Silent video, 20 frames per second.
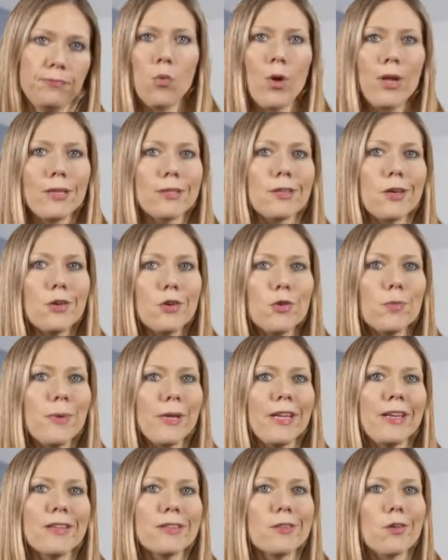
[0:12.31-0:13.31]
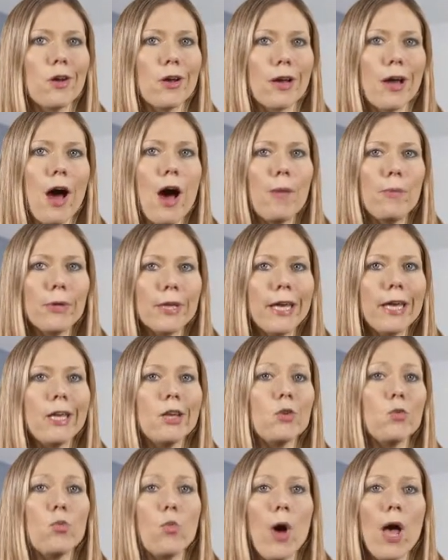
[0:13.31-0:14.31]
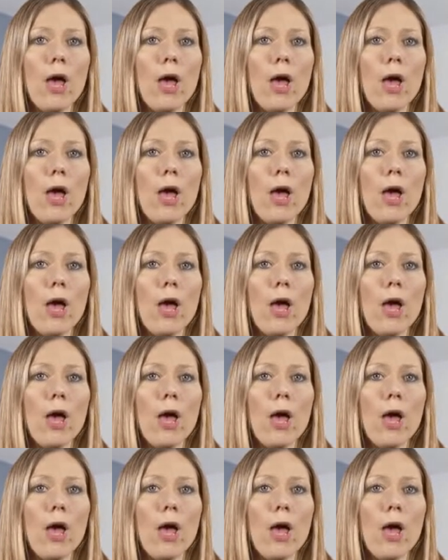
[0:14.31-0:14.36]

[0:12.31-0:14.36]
While its underpinnings are a complicated